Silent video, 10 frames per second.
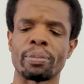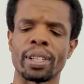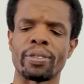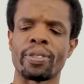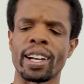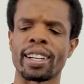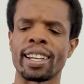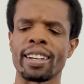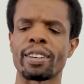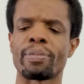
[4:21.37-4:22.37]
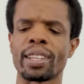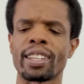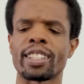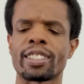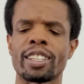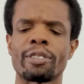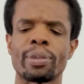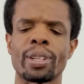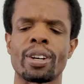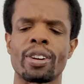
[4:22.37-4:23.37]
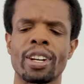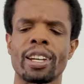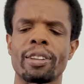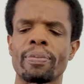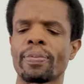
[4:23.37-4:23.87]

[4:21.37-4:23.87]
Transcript: but right now I'm thinking it's going to be all right.